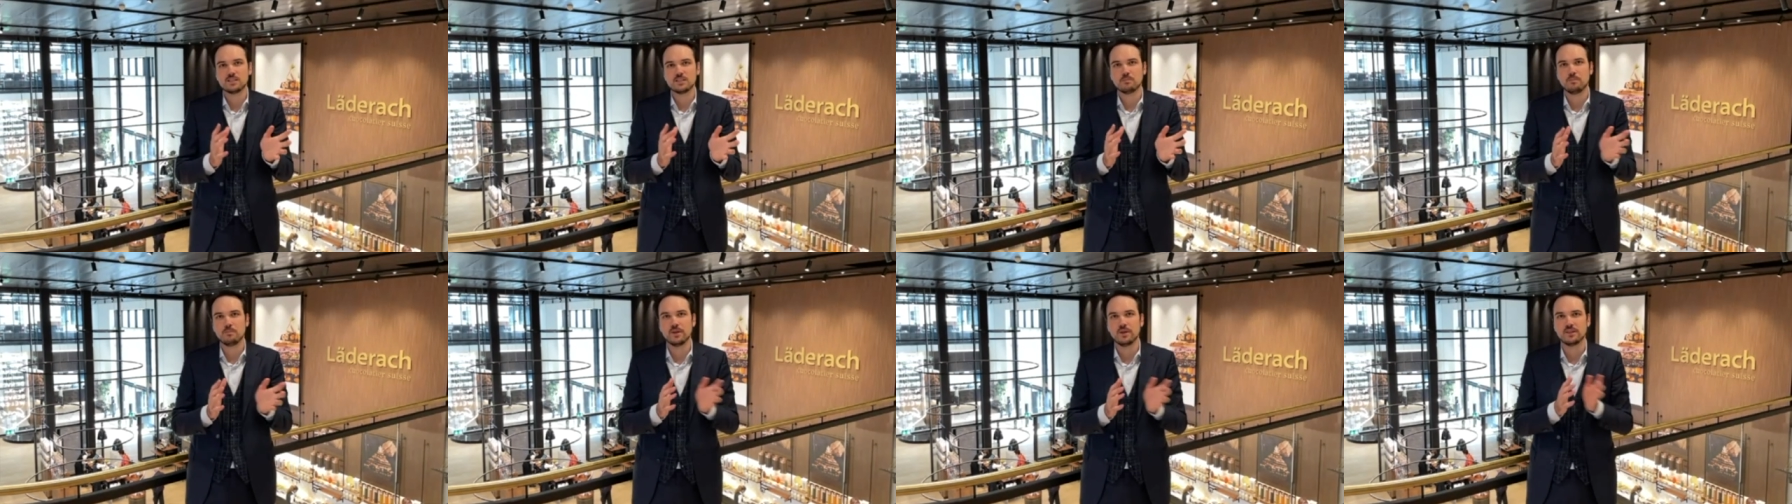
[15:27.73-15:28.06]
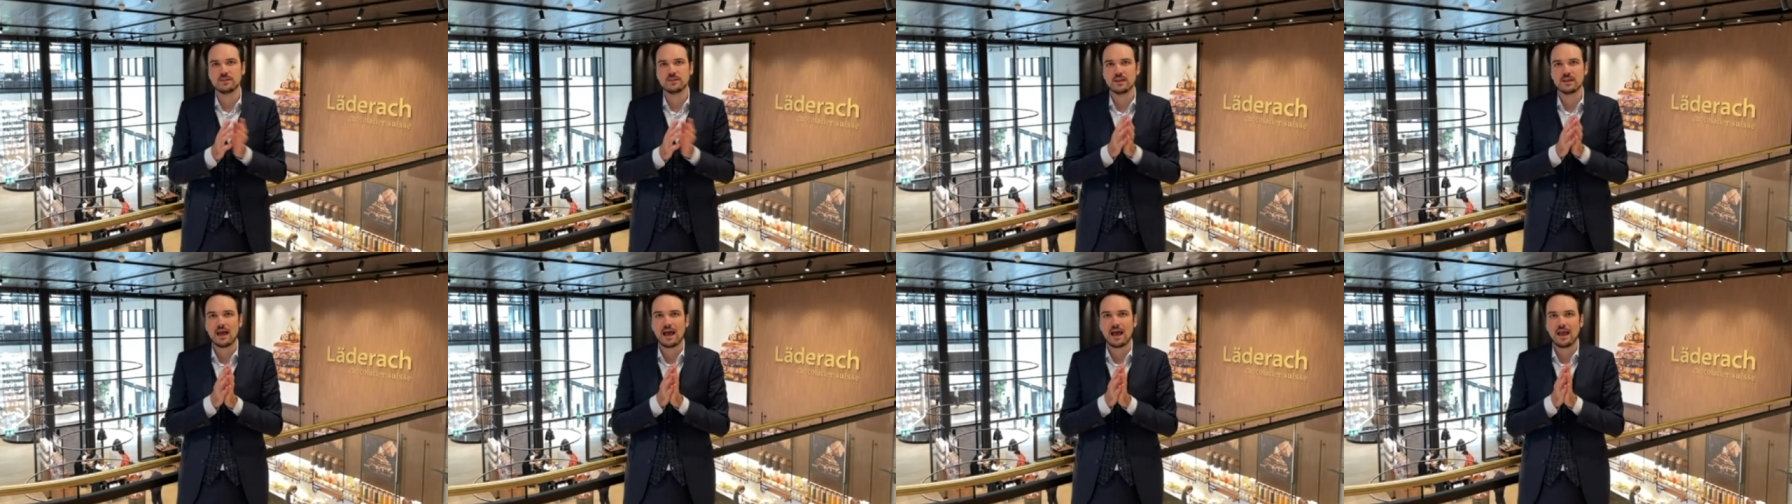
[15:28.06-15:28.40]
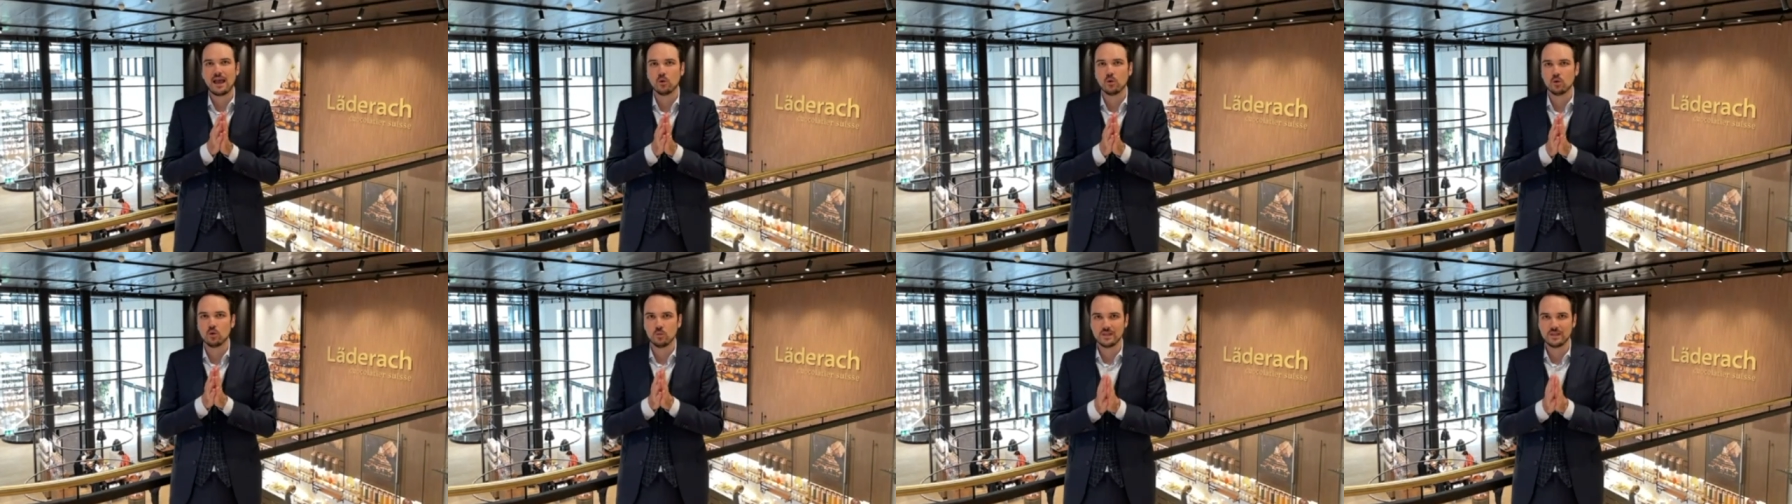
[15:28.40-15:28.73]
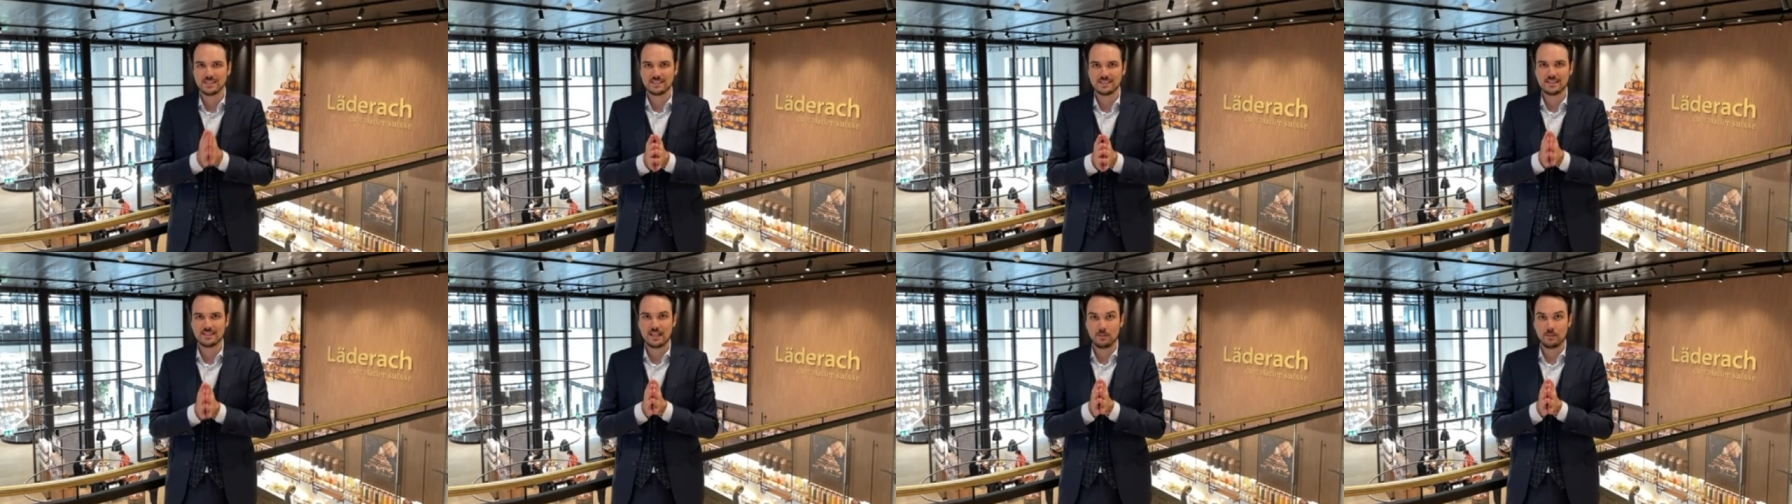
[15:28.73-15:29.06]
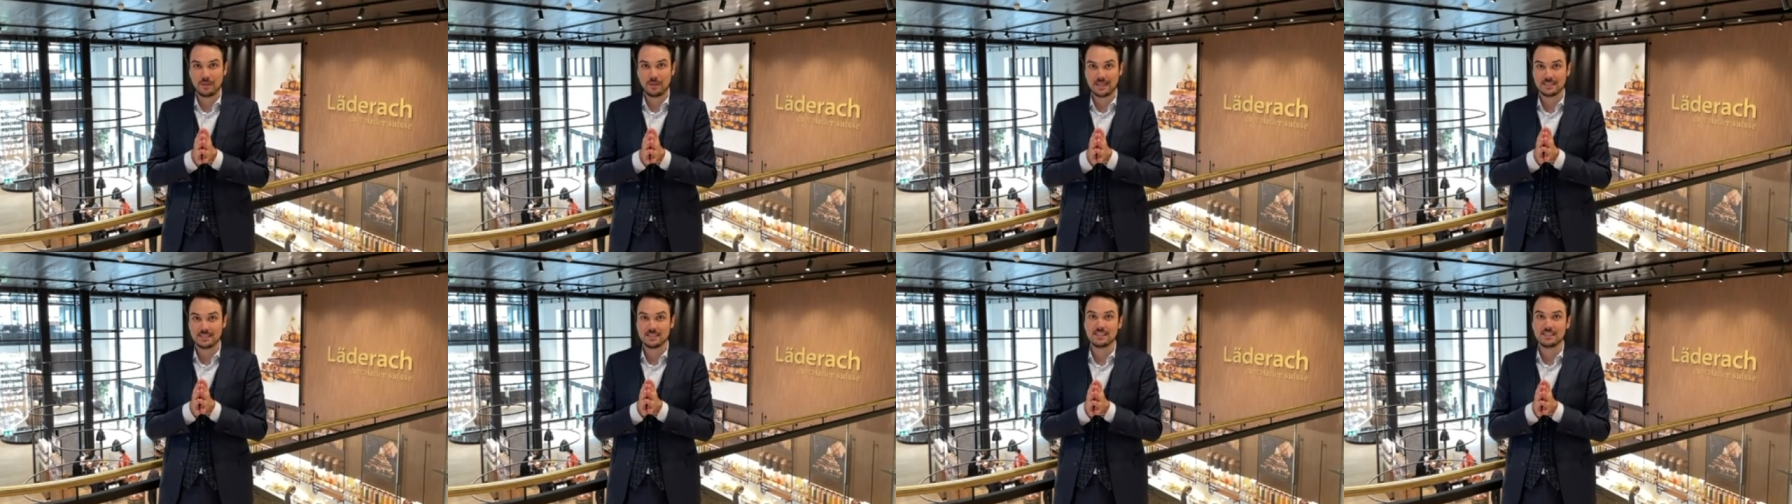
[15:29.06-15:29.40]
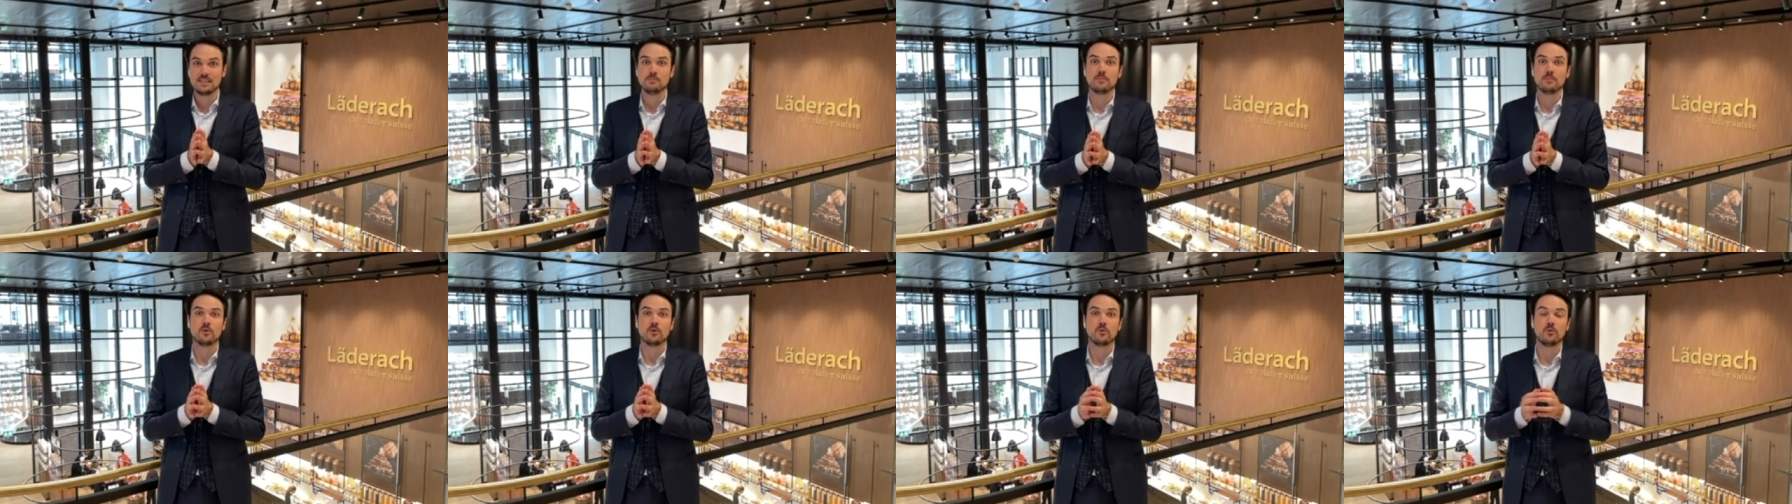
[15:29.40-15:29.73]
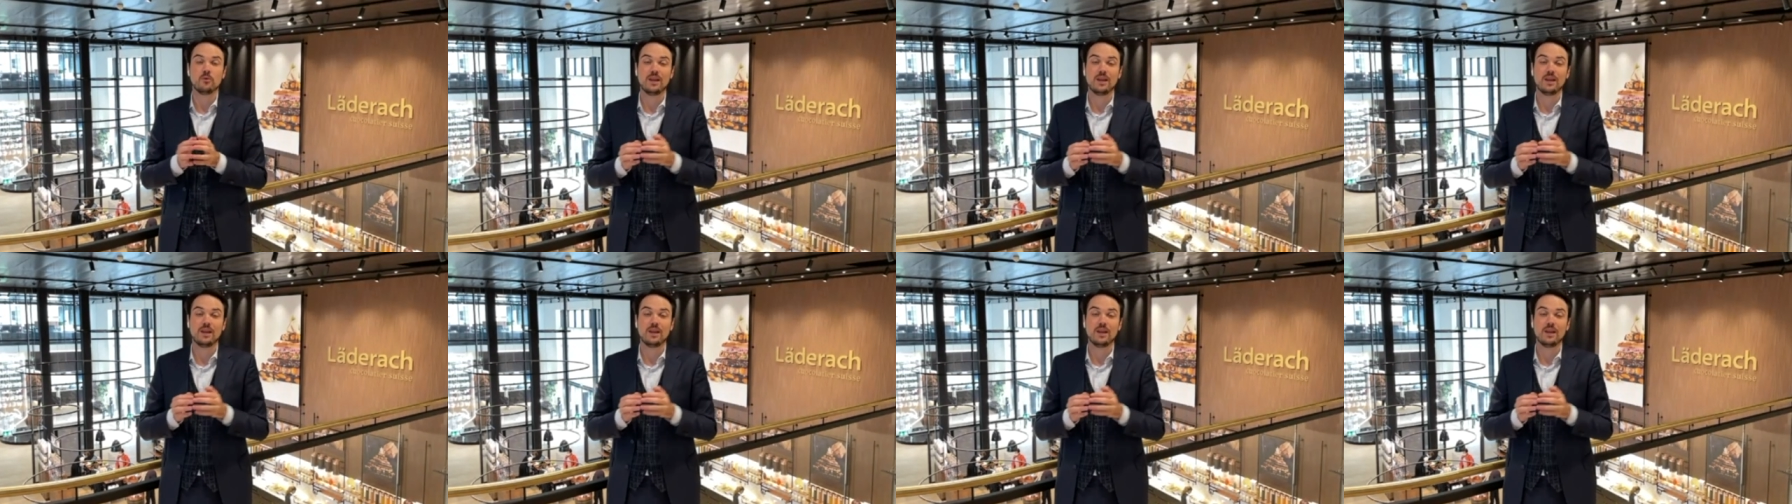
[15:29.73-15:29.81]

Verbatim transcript: But I always tell my team,